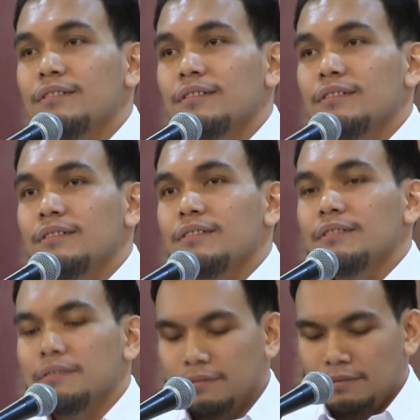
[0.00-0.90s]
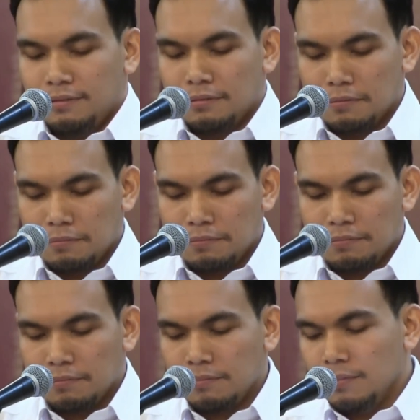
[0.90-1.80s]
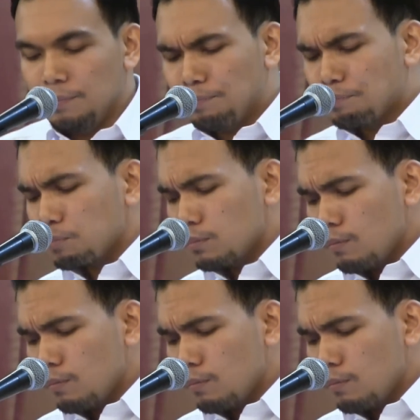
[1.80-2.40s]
[no speech]